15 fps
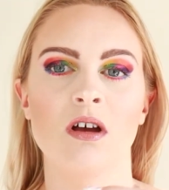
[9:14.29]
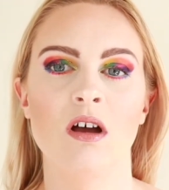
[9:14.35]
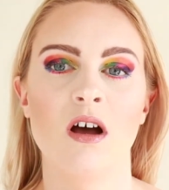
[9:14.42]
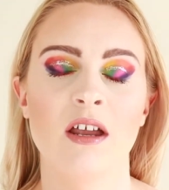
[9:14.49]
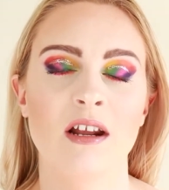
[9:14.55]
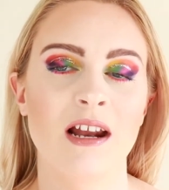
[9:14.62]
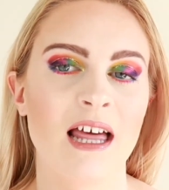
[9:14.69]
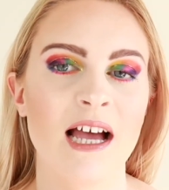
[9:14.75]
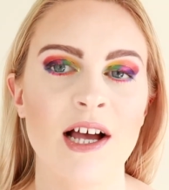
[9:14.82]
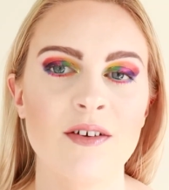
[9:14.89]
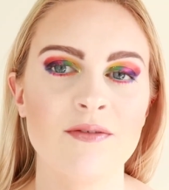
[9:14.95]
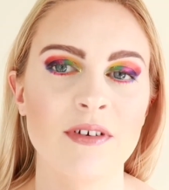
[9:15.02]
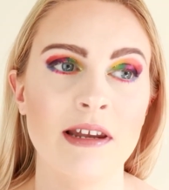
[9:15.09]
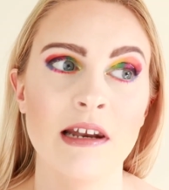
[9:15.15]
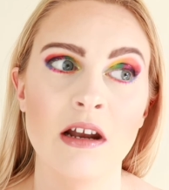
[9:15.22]
I'll
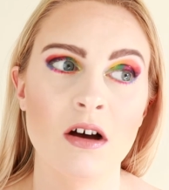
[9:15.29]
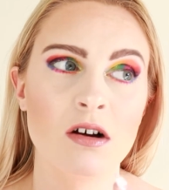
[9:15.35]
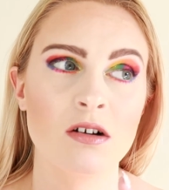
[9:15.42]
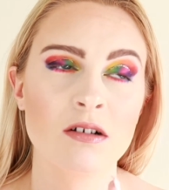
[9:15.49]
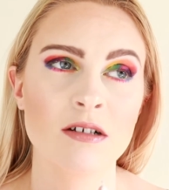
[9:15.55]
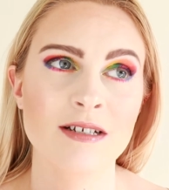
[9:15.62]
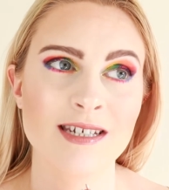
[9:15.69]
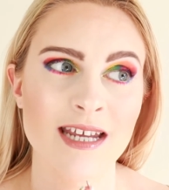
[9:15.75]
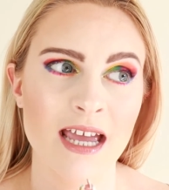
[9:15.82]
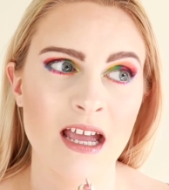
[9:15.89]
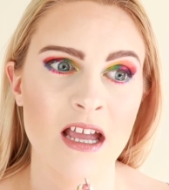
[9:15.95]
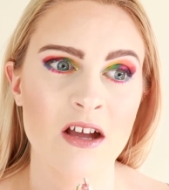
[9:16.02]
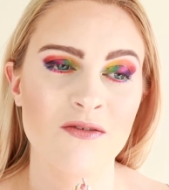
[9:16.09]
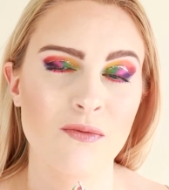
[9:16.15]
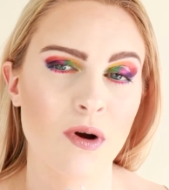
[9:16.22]
have a long
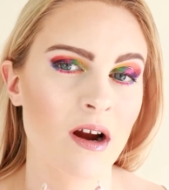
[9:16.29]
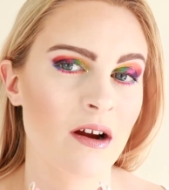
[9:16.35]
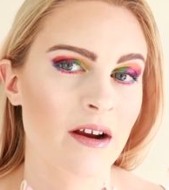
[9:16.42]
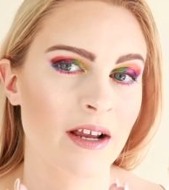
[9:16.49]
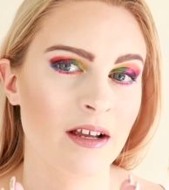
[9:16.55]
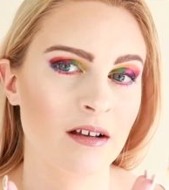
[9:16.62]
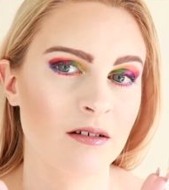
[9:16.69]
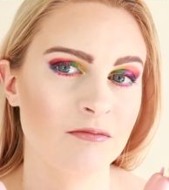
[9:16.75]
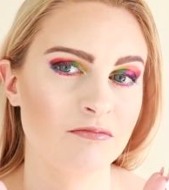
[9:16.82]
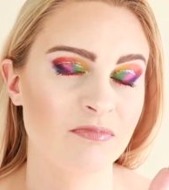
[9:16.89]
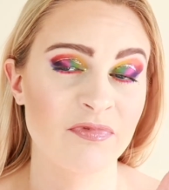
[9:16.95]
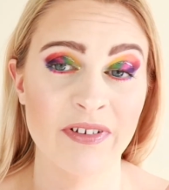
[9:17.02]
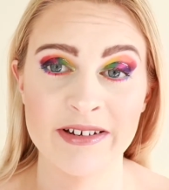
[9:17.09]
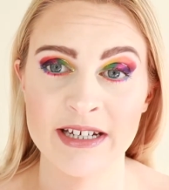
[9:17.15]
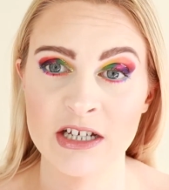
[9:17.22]
day of wearing
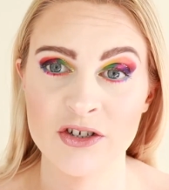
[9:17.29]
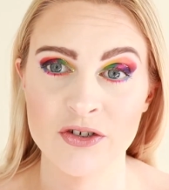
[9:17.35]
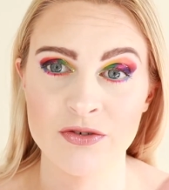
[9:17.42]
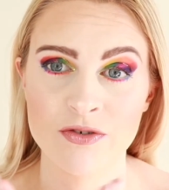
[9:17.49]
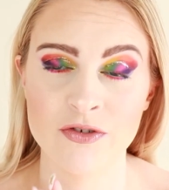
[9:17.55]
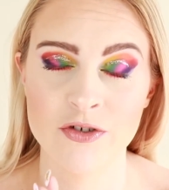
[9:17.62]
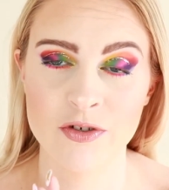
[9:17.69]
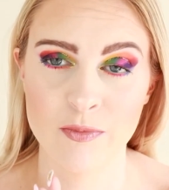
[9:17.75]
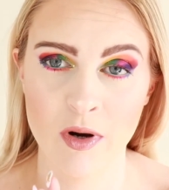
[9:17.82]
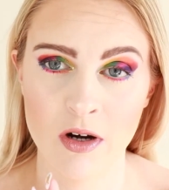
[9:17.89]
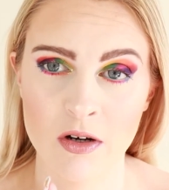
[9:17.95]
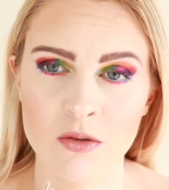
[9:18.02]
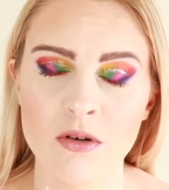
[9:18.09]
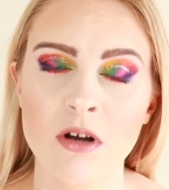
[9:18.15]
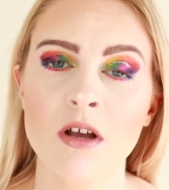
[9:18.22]
foundation
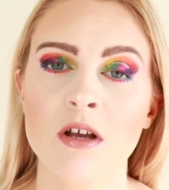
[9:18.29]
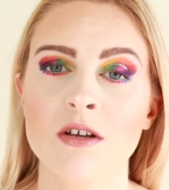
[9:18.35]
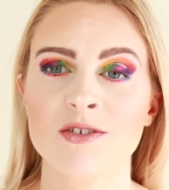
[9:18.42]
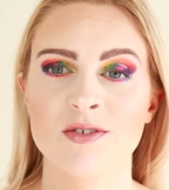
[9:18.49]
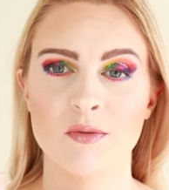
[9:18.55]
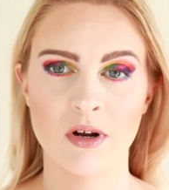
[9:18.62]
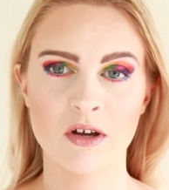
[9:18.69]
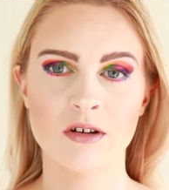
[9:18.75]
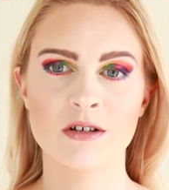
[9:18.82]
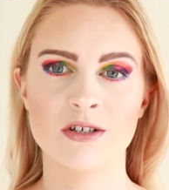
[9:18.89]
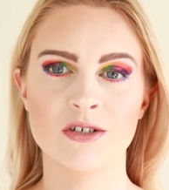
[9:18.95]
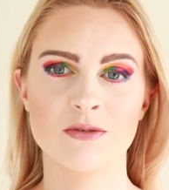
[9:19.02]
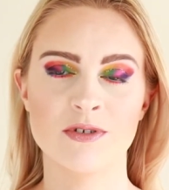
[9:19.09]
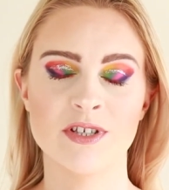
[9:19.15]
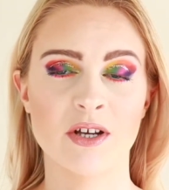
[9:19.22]
tomorrow. So what I'm going
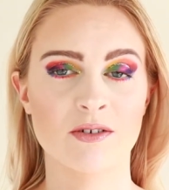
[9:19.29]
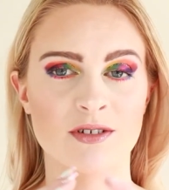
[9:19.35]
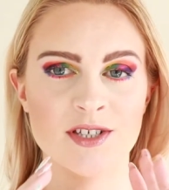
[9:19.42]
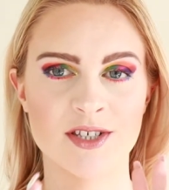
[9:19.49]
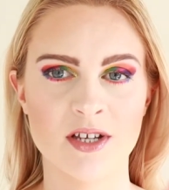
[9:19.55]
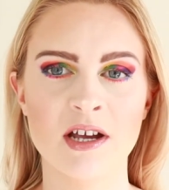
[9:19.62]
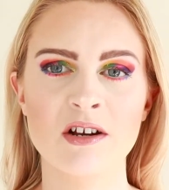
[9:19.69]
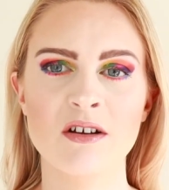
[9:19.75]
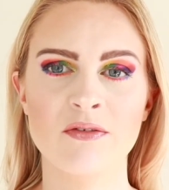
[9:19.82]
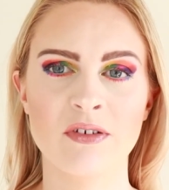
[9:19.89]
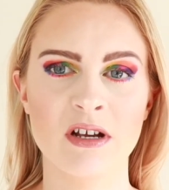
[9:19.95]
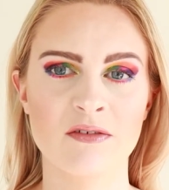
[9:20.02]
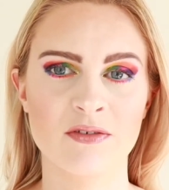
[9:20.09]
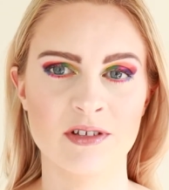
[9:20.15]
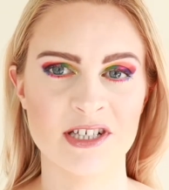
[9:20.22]
to do is I'm going to sign off
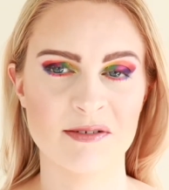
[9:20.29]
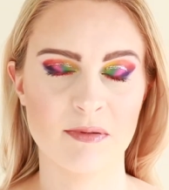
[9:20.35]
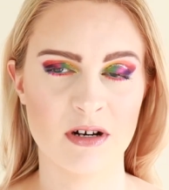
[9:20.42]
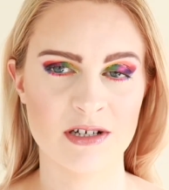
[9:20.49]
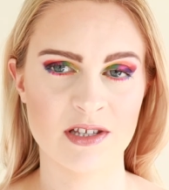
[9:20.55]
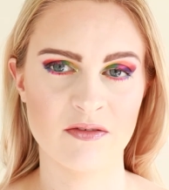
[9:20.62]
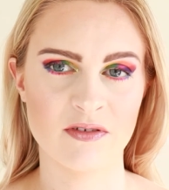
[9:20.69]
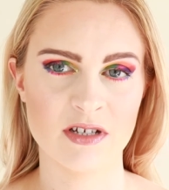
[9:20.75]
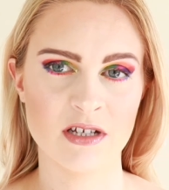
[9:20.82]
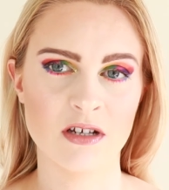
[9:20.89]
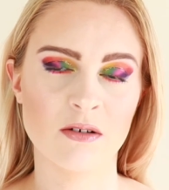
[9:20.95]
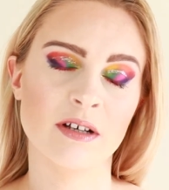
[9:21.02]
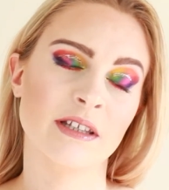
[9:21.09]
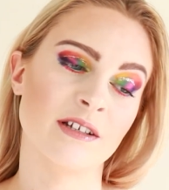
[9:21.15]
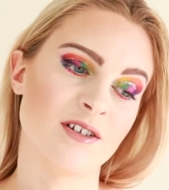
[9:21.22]
here for this part of the
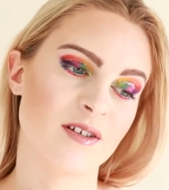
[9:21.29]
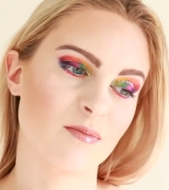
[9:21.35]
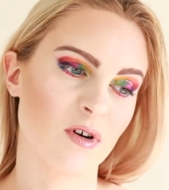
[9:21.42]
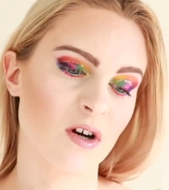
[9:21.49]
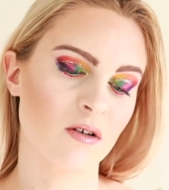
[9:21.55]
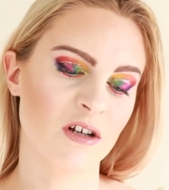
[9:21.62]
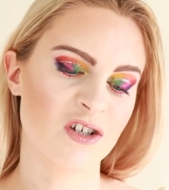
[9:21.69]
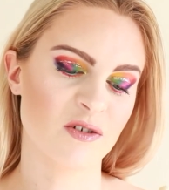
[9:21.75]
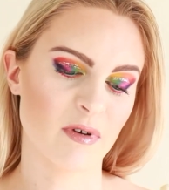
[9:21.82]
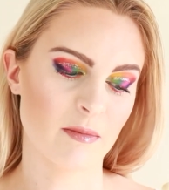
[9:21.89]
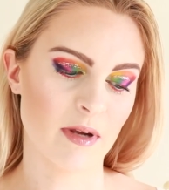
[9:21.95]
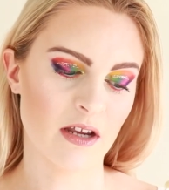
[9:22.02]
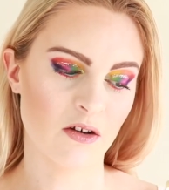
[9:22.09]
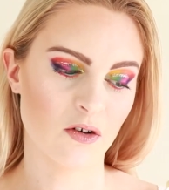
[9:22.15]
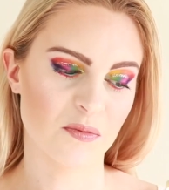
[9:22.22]
video, and then tomorrow when I do my
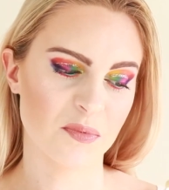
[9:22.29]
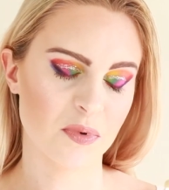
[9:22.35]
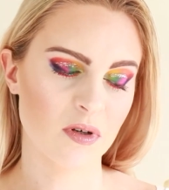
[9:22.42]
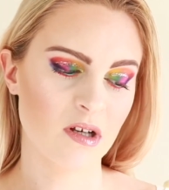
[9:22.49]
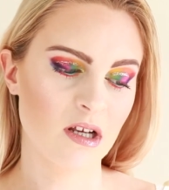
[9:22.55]
makeup,